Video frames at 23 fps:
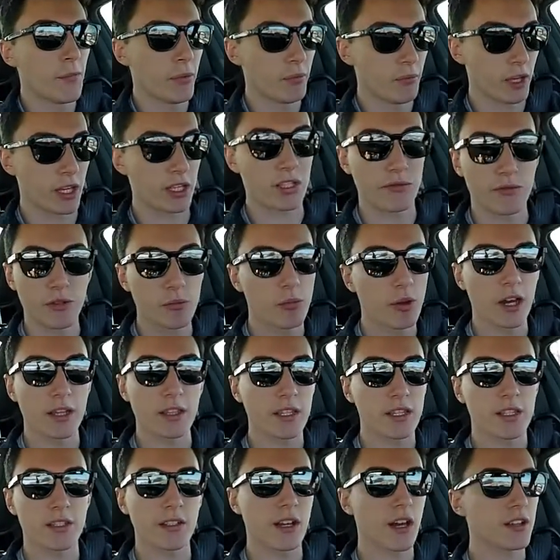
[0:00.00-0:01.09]
Because if you bought
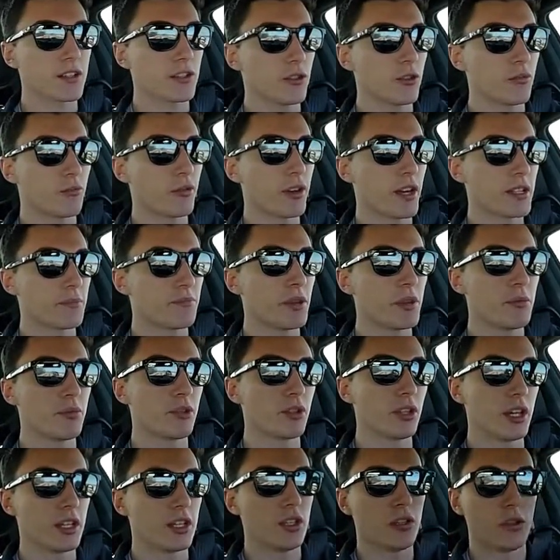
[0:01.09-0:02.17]
the exhaust to impress
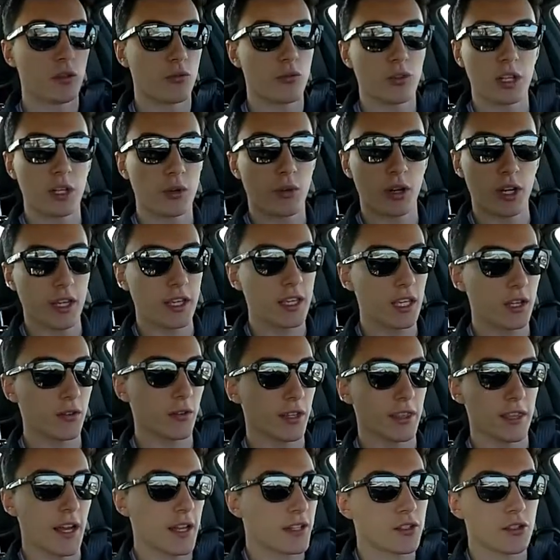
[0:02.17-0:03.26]
people and you don't really want to hear
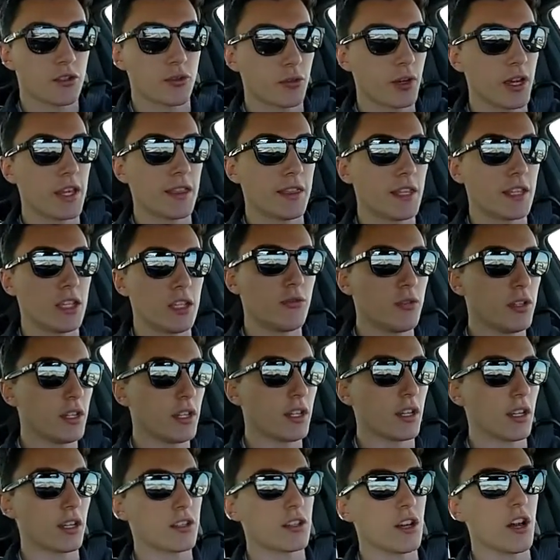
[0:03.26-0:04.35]
it, that's great. Then you need
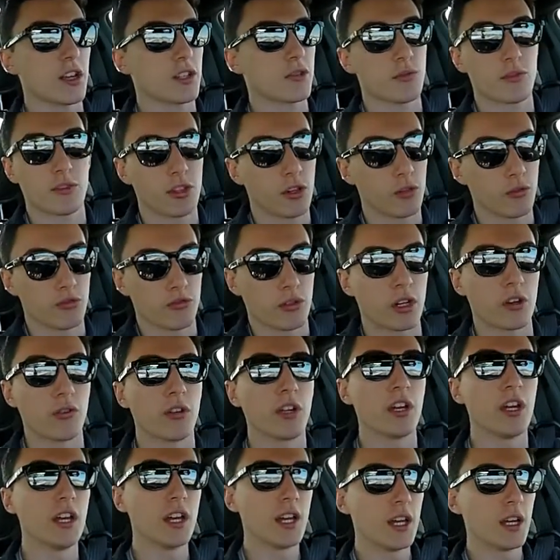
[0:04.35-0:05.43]
an exhaust with no
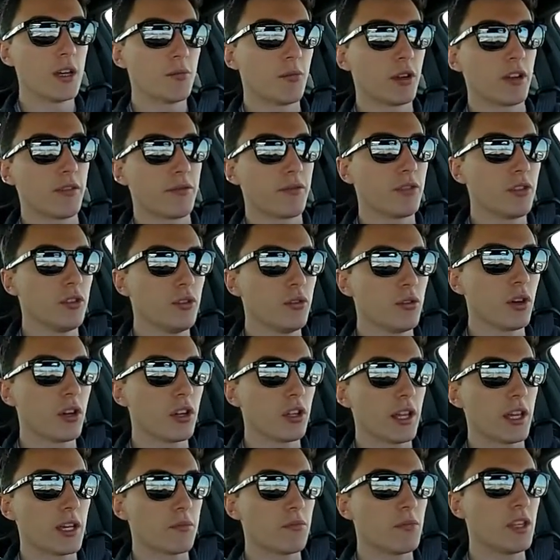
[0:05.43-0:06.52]
drone. But if you are
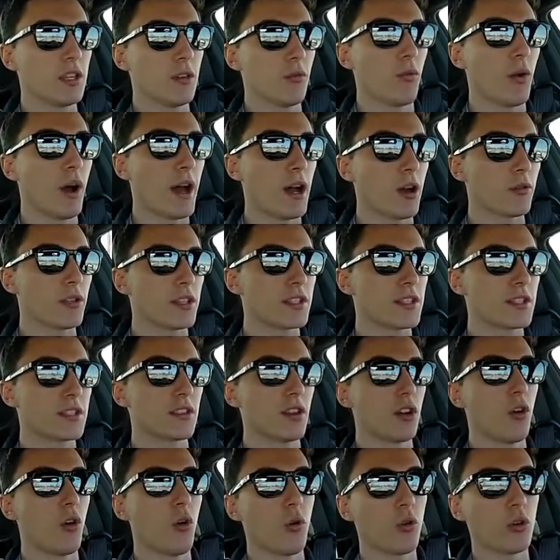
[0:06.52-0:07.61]
like me, wow, this is
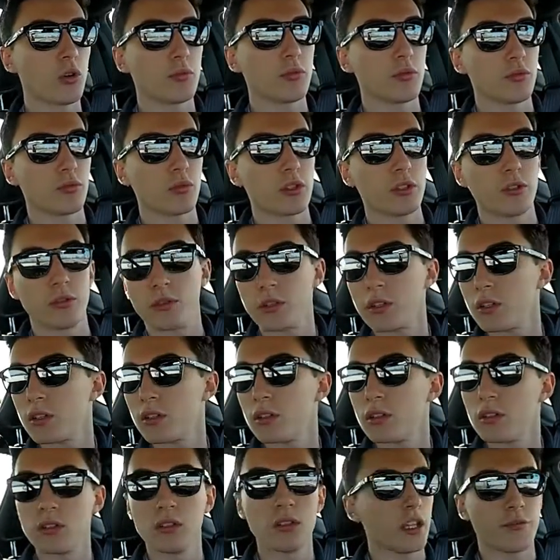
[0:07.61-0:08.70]
a horrible road.
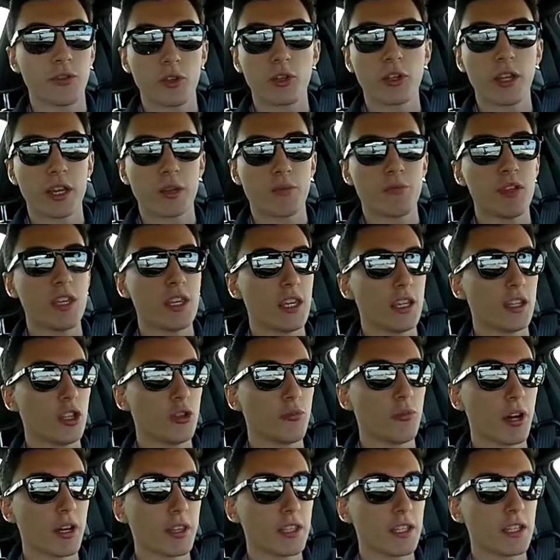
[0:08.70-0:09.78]
If you're like me and
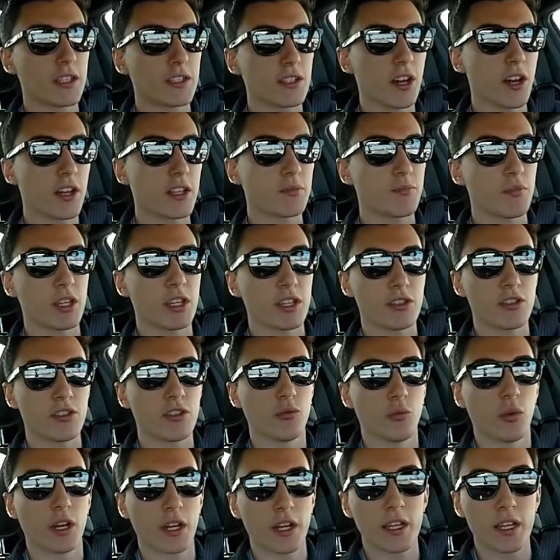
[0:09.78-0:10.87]
you bought the exhaust because
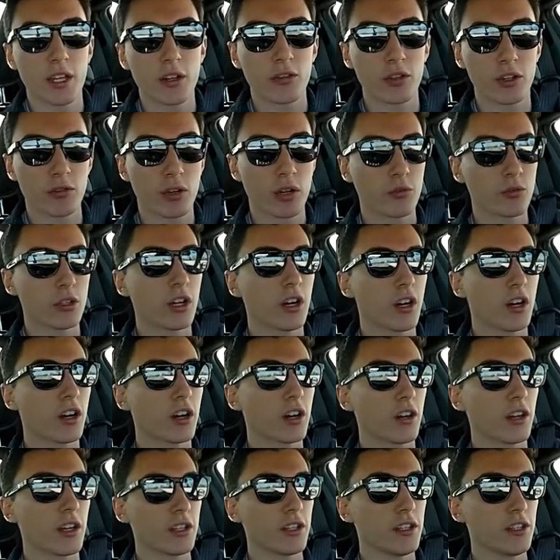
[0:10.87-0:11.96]
you want to hear your own
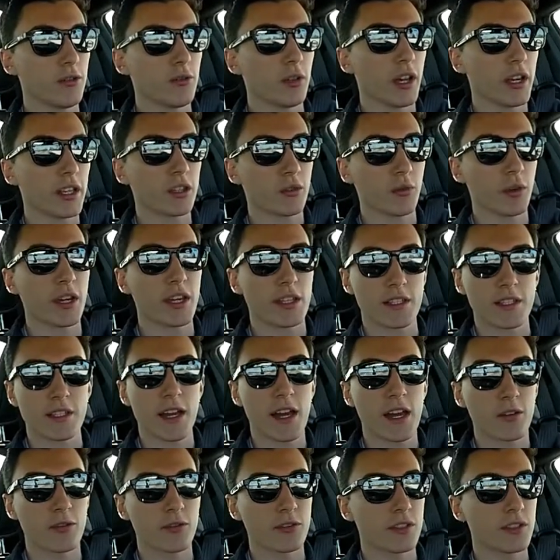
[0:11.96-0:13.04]
car and you like the way it
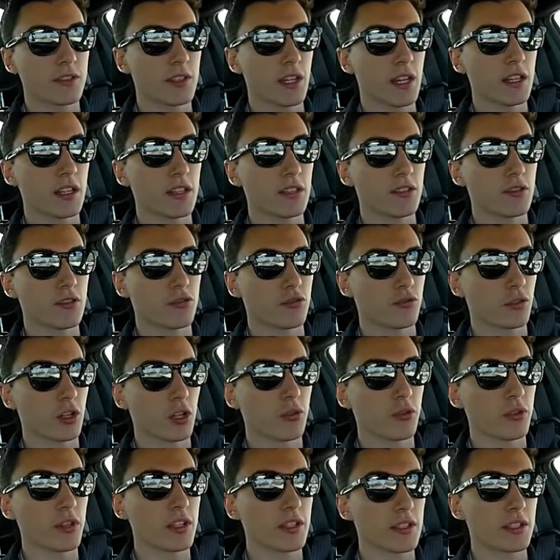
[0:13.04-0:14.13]
sounds, then
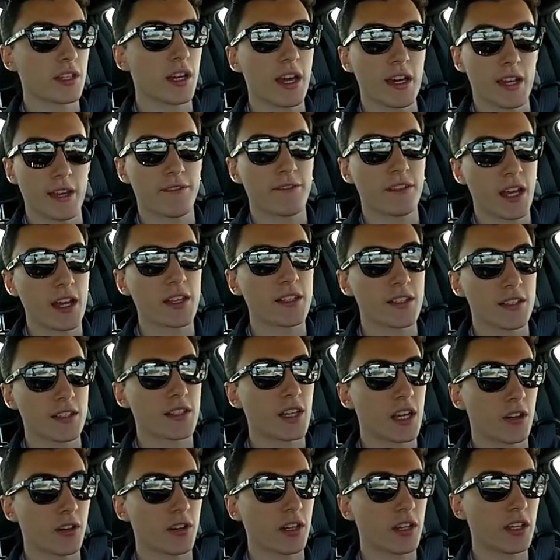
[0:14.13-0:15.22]
drone is kind of
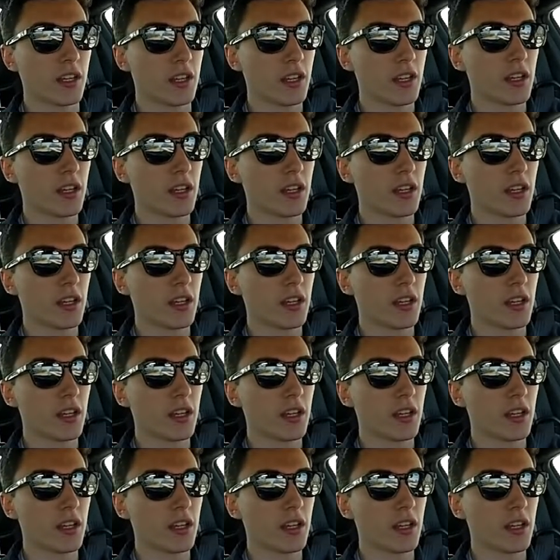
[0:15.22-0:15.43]
necessary